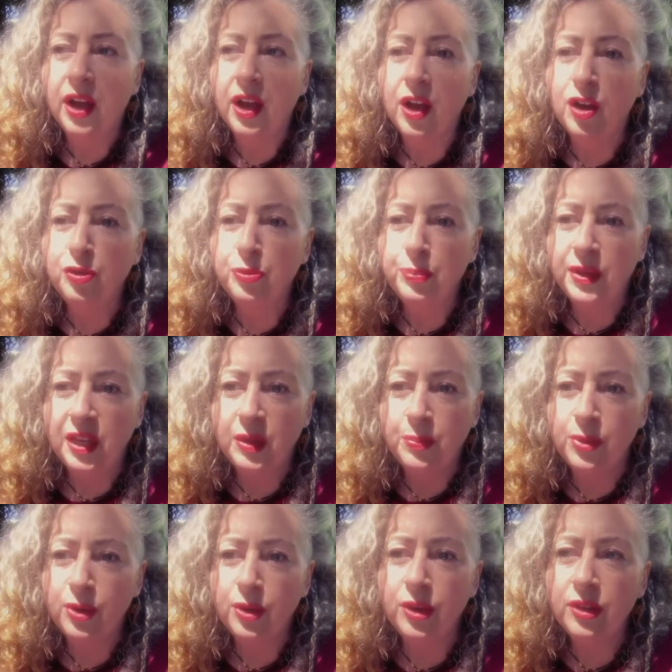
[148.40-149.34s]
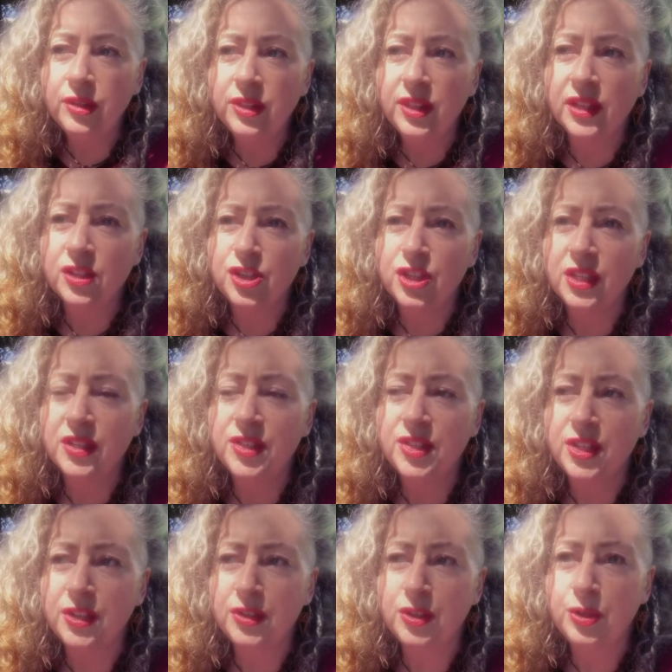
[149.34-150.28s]
of people that she
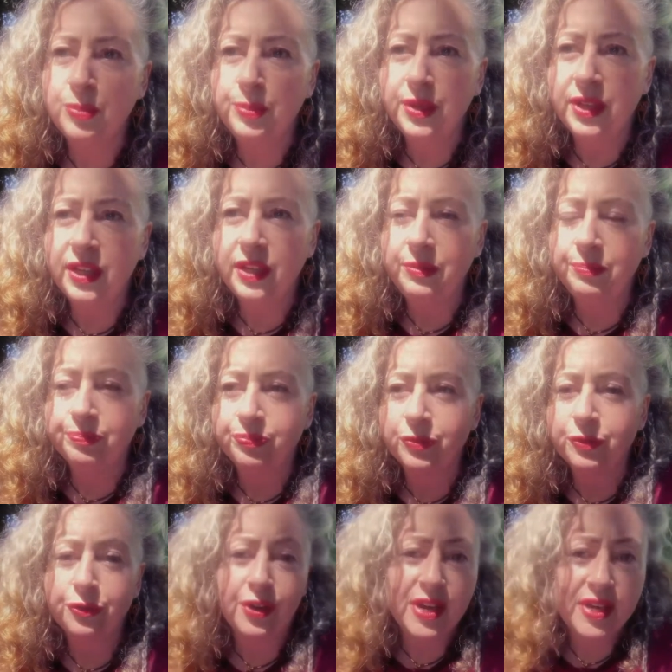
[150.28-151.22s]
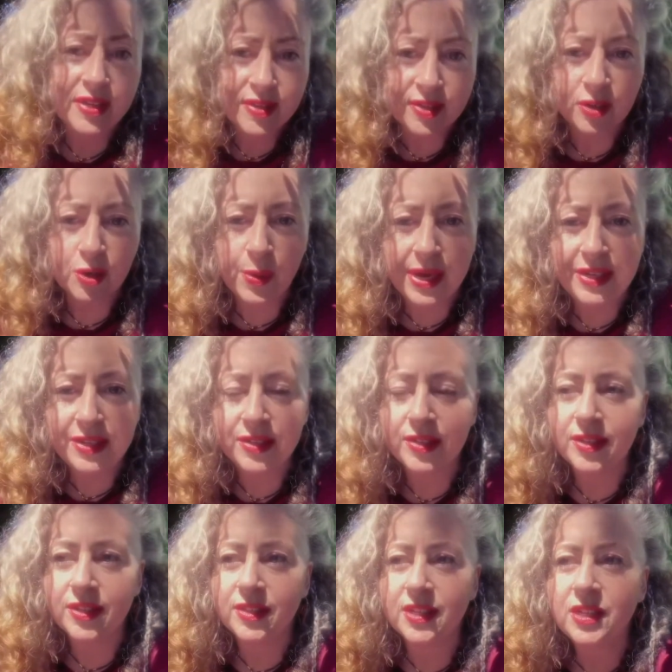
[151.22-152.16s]
considered to be friends,
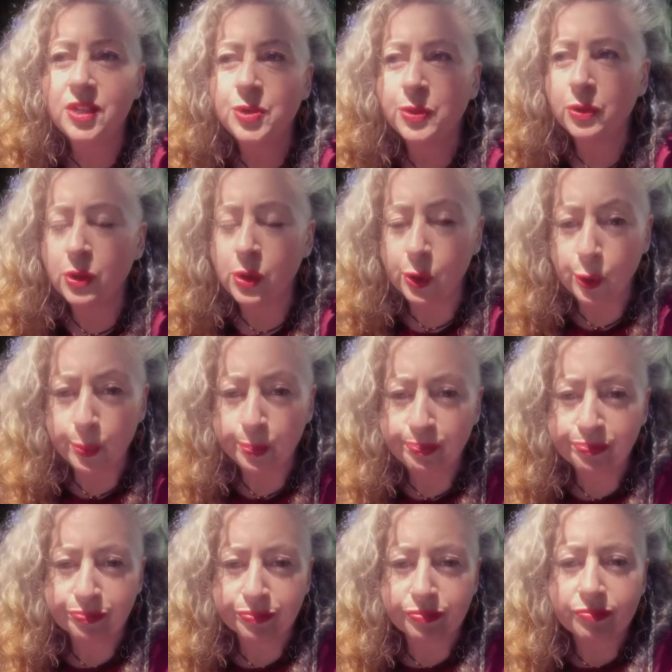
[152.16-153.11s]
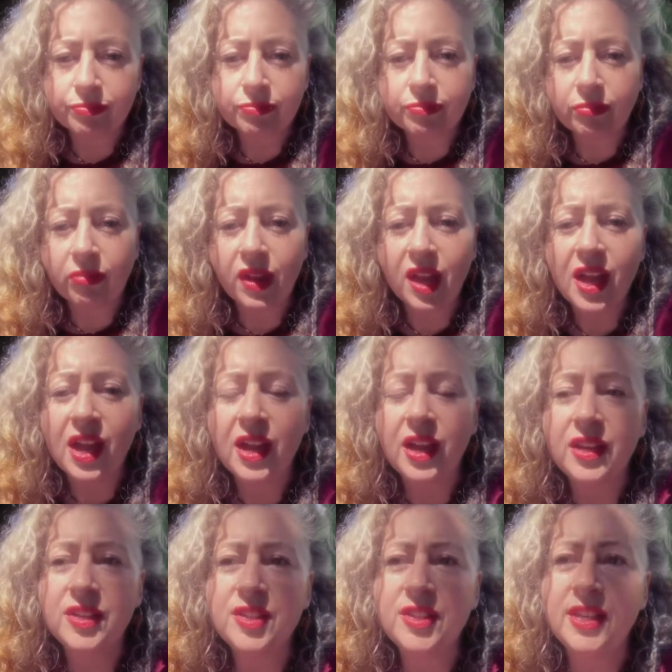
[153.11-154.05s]
acquaintances, into her home,
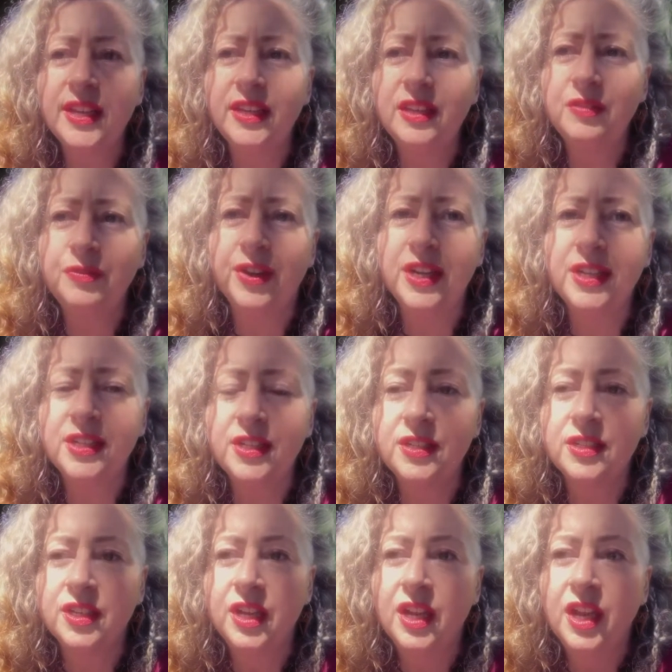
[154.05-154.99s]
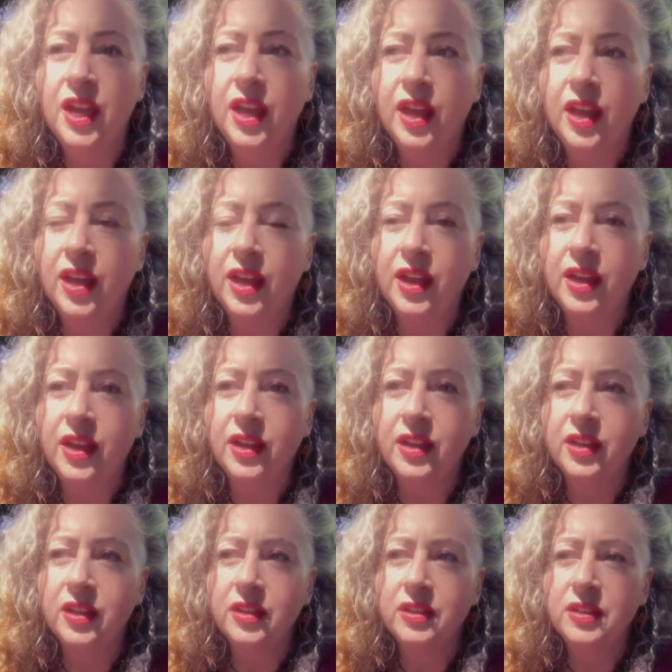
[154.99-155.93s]
and they had invited
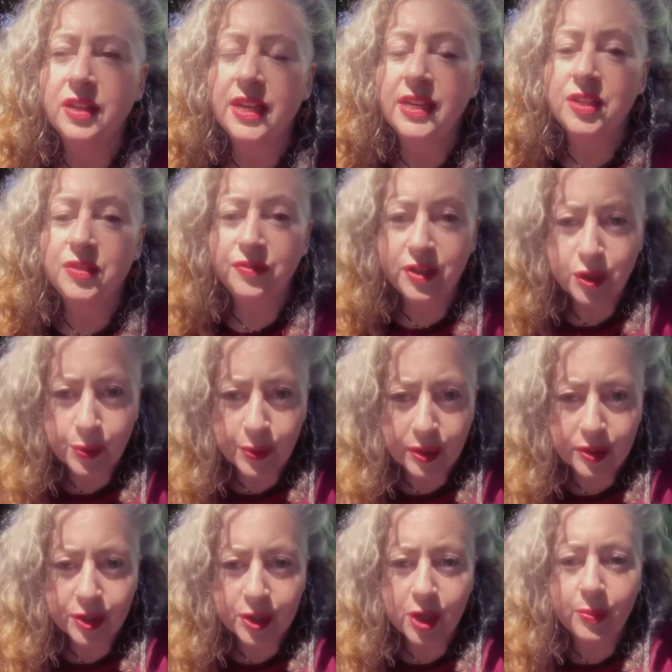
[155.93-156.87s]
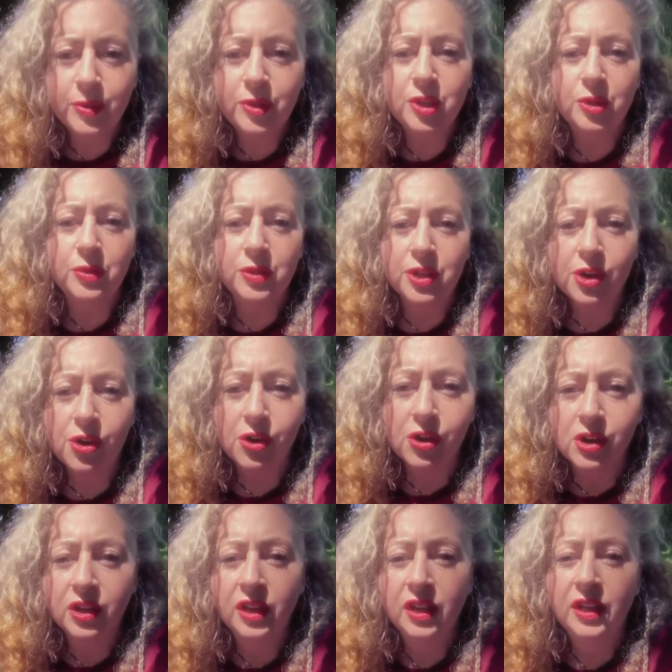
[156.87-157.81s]
an individual to come and do a talk